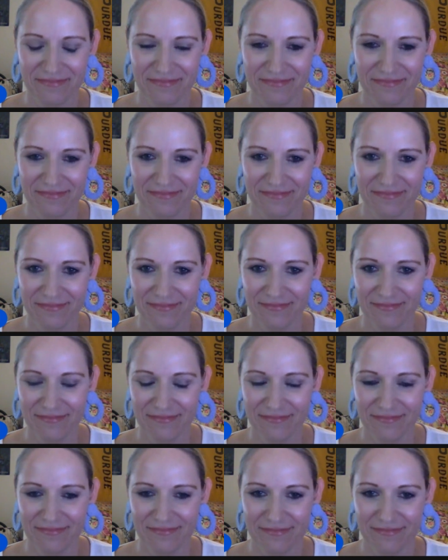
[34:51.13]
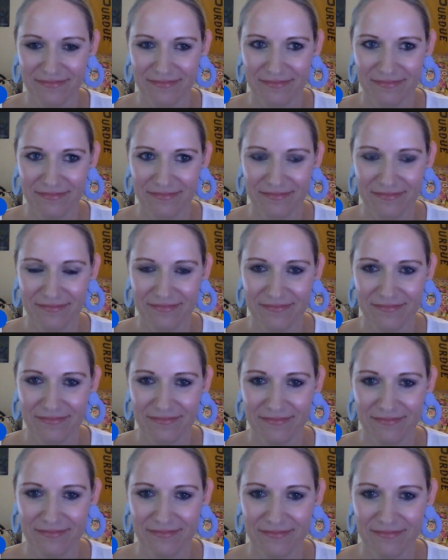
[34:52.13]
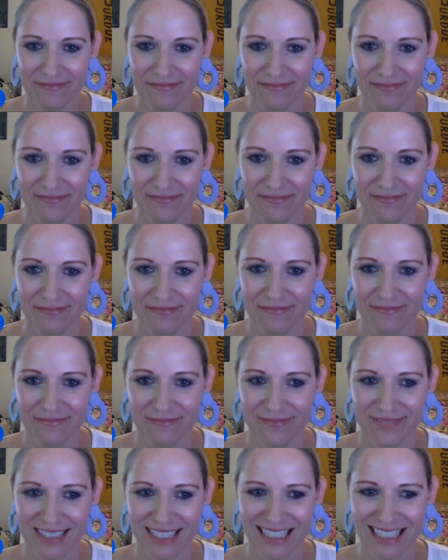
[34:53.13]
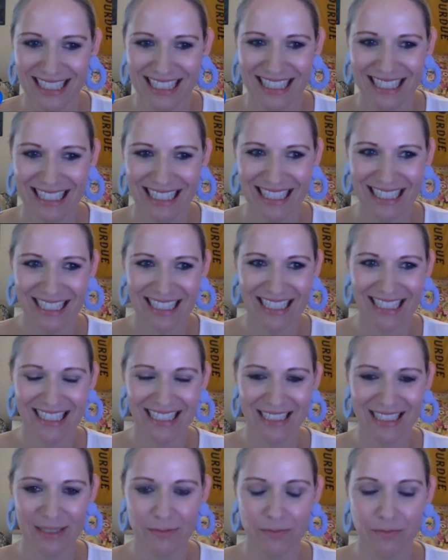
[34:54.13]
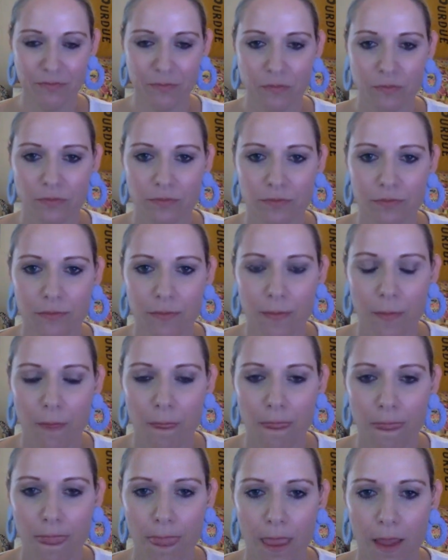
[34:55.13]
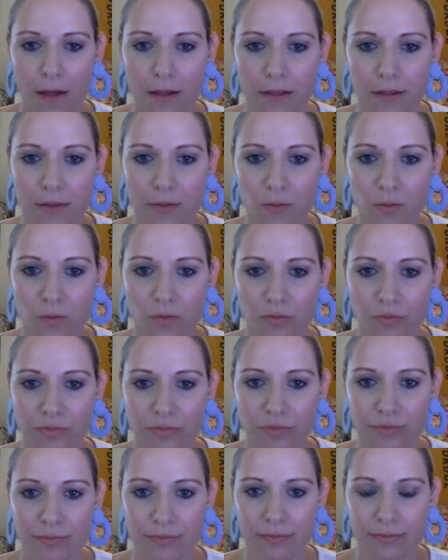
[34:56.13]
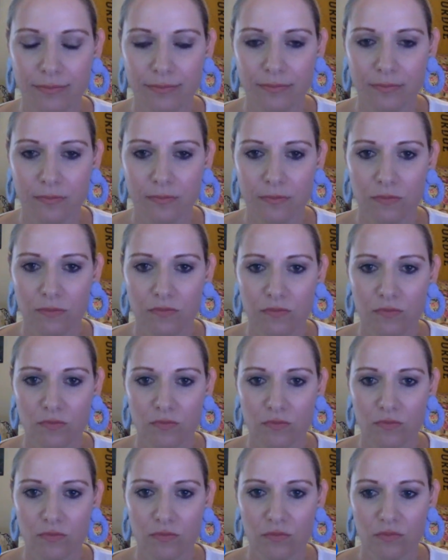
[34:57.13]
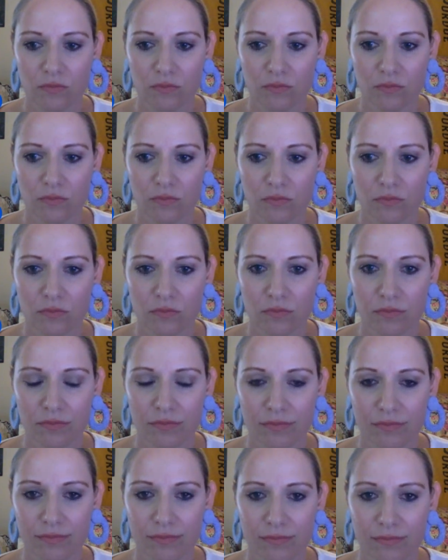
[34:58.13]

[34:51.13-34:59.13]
No words are spoken by the person on screen.